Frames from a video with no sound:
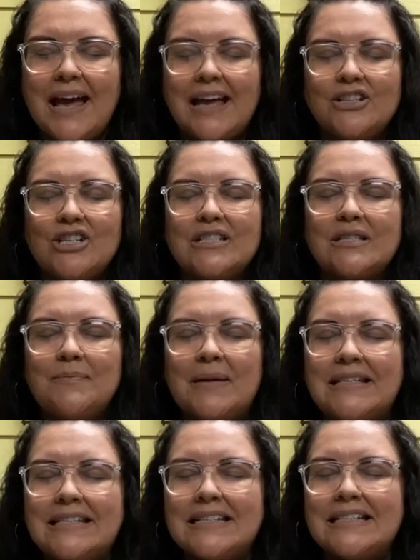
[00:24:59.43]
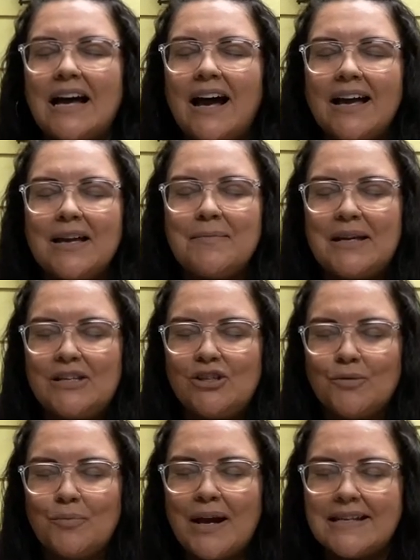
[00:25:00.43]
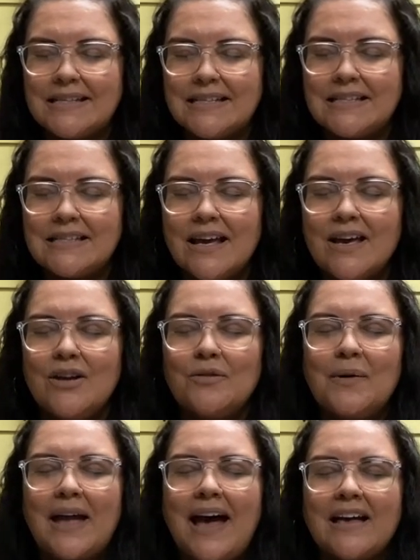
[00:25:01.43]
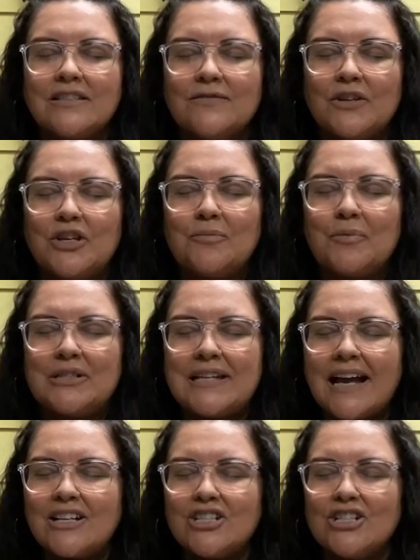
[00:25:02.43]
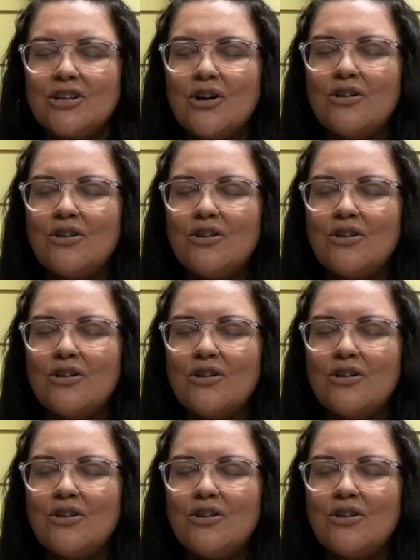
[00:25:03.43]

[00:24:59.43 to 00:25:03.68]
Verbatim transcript: and just spending time in your presence. We ask for your protection